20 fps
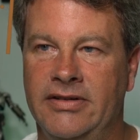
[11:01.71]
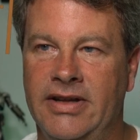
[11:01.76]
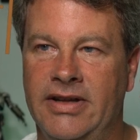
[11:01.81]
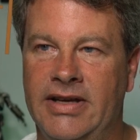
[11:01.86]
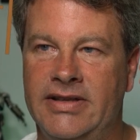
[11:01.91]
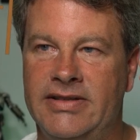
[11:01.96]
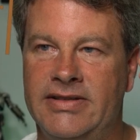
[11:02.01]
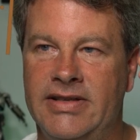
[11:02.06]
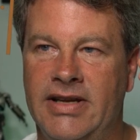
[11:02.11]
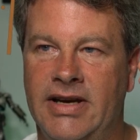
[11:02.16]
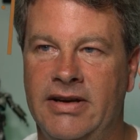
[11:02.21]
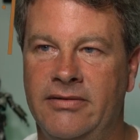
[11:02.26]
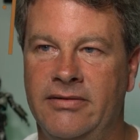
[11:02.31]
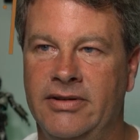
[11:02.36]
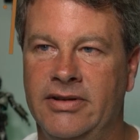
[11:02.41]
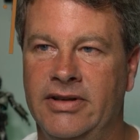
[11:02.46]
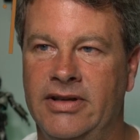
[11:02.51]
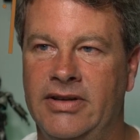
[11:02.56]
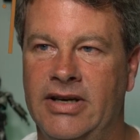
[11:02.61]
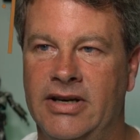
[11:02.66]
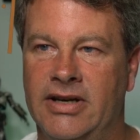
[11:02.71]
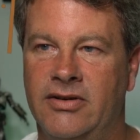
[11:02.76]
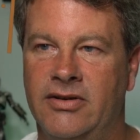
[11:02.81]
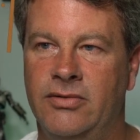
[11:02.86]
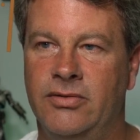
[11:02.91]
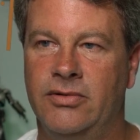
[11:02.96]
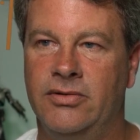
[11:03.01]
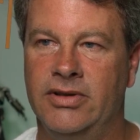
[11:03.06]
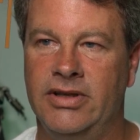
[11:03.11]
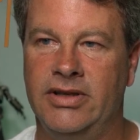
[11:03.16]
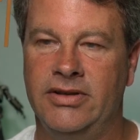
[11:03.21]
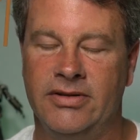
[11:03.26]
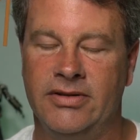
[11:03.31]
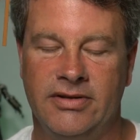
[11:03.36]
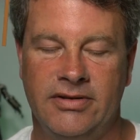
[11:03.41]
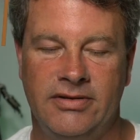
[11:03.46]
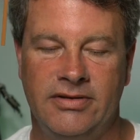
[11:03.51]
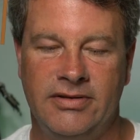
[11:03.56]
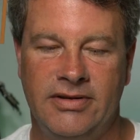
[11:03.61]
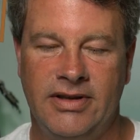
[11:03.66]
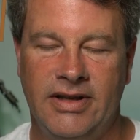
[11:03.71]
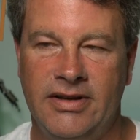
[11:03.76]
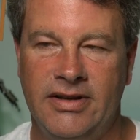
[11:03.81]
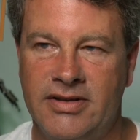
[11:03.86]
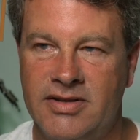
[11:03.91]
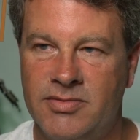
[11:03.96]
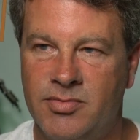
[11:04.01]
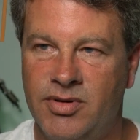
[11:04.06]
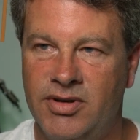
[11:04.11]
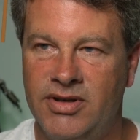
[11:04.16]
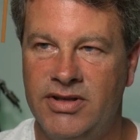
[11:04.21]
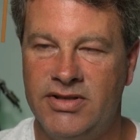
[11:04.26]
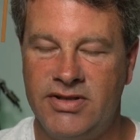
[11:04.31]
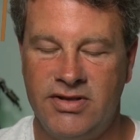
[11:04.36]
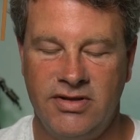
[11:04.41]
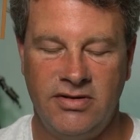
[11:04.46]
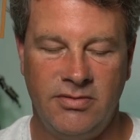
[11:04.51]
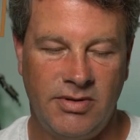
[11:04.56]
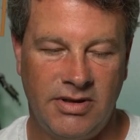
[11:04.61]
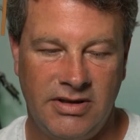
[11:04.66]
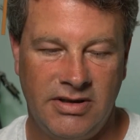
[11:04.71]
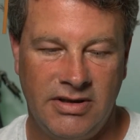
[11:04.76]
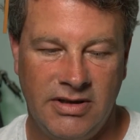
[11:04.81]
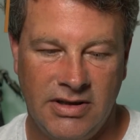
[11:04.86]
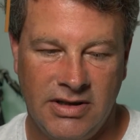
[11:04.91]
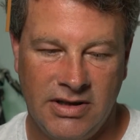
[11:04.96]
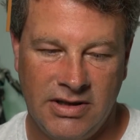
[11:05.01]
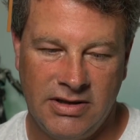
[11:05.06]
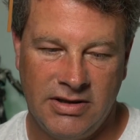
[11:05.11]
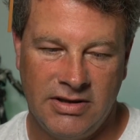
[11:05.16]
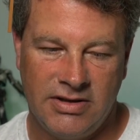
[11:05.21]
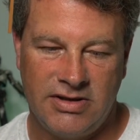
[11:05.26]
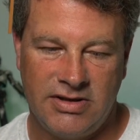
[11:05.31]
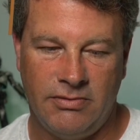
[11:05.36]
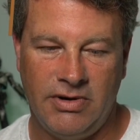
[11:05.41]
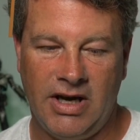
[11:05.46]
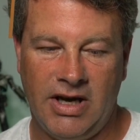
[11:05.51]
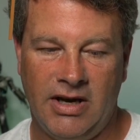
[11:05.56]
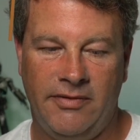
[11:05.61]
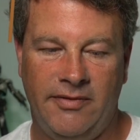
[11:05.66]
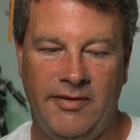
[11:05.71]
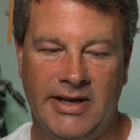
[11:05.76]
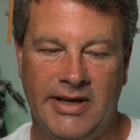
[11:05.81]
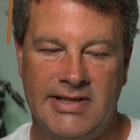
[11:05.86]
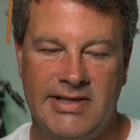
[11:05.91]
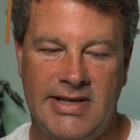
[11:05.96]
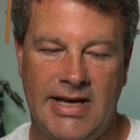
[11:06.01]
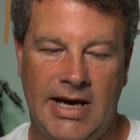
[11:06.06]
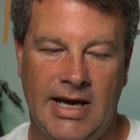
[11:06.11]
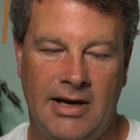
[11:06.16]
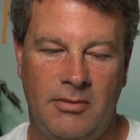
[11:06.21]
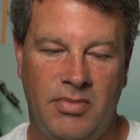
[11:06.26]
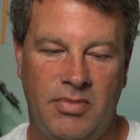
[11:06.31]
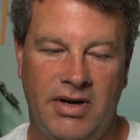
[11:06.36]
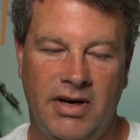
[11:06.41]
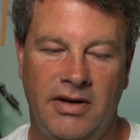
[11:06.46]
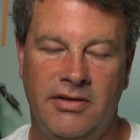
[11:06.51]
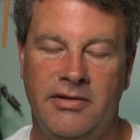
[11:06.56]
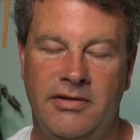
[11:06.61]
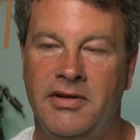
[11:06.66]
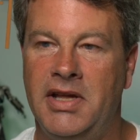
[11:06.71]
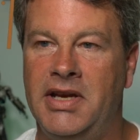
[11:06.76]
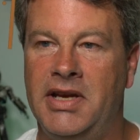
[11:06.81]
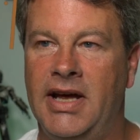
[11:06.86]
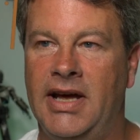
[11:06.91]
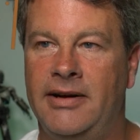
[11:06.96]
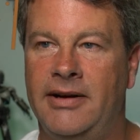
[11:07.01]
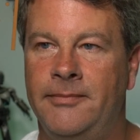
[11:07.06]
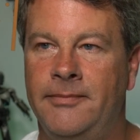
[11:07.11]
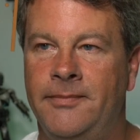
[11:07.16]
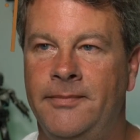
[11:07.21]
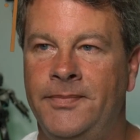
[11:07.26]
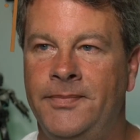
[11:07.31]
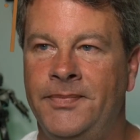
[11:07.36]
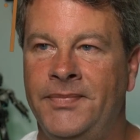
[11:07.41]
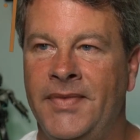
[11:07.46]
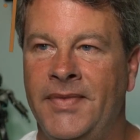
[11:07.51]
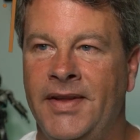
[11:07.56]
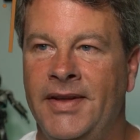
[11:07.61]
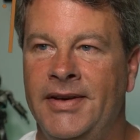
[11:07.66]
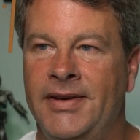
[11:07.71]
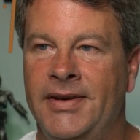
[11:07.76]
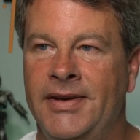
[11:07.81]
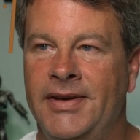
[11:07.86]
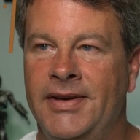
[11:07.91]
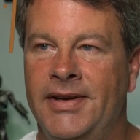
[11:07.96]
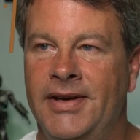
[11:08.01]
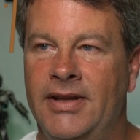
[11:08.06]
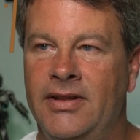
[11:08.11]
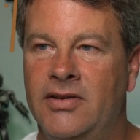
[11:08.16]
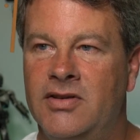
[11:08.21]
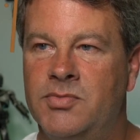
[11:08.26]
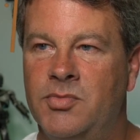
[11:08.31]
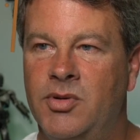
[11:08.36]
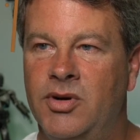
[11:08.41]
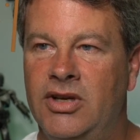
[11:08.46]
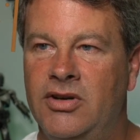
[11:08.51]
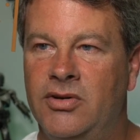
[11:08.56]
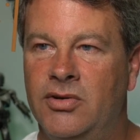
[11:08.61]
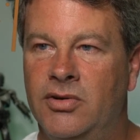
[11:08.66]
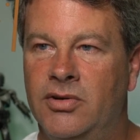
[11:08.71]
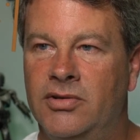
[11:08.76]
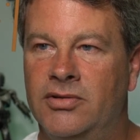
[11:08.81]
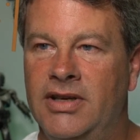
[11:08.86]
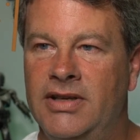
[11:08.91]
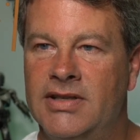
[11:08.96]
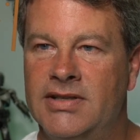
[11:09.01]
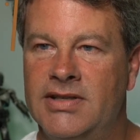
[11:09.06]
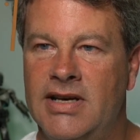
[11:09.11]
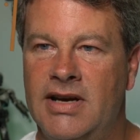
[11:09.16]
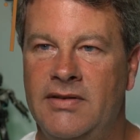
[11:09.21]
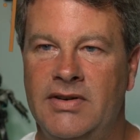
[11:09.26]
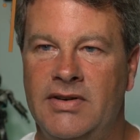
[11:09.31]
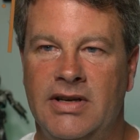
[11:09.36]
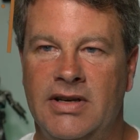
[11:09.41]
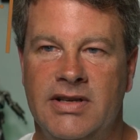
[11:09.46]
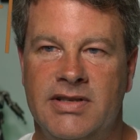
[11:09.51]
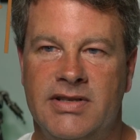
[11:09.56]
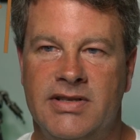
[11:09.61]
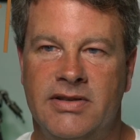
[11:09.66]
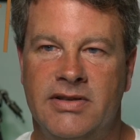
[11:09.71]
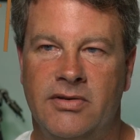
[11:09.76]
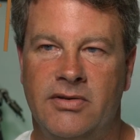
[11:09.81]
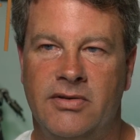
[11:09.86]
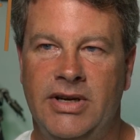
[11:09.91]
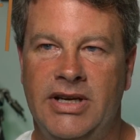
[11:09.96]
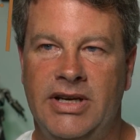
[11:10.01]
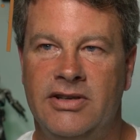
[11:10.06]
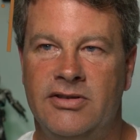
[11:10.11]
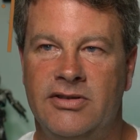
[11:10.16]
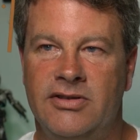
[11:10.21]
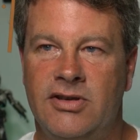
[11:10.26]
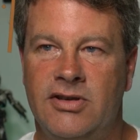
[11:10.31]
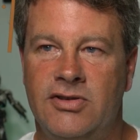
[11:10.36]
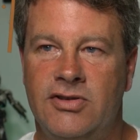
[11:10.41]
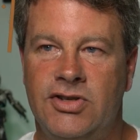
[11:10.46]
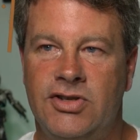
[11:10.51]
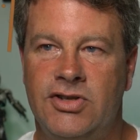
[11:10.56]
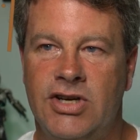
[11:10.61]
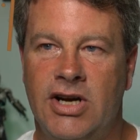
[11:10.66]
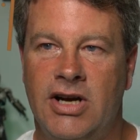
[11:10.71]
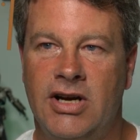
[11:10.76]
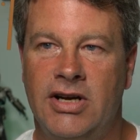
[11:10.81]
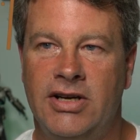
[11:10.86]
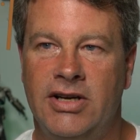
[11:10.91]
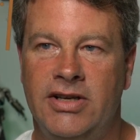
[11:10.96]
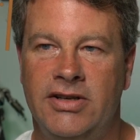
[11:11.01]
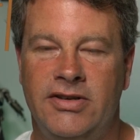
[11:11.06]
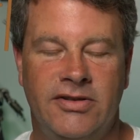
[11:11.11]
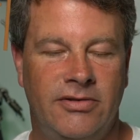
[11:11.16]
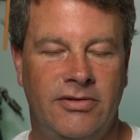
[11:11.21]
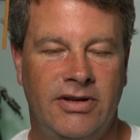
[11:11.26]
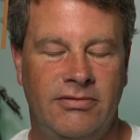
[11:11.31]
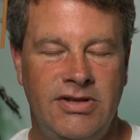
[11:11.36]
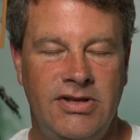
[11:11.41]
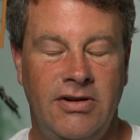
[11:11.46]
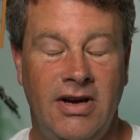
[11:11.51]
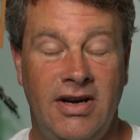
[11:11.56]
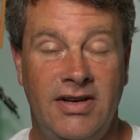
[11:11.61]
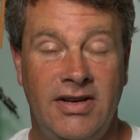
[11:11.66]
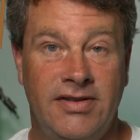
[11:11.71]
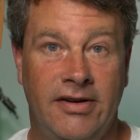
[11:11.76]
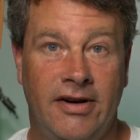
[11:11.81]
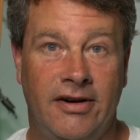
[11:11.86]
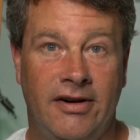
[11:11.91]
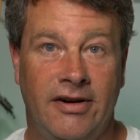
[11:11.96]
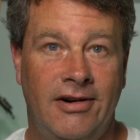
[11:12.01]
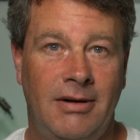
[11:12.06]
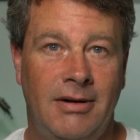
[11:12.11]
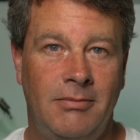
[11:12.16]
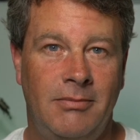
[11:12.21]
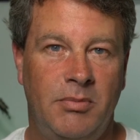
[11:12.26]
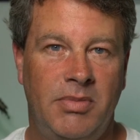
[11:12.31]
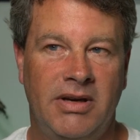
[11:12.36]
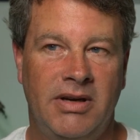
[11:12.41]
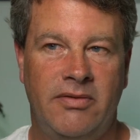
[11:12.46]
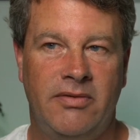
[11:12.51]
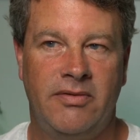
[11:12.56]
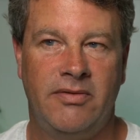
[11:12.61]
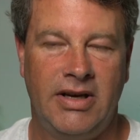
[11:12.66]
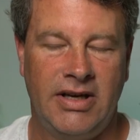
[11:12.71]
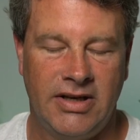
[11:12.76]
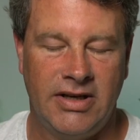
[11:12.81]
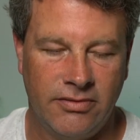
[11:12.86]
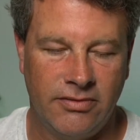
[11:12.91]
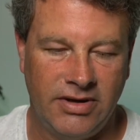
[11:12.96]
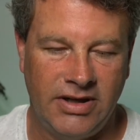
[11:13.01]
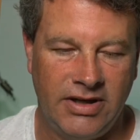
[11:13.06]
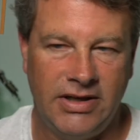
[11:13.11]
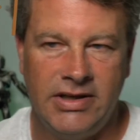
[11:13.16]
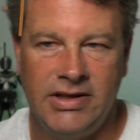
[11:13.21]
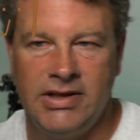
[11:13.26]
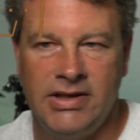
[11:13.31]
That's not really that cool either. It looks pretty stupid. So we got to fix that. But other than that, it looks pretty cool. It does have a nice little greenish shine to it, which you guys know. I'm a big fan of green.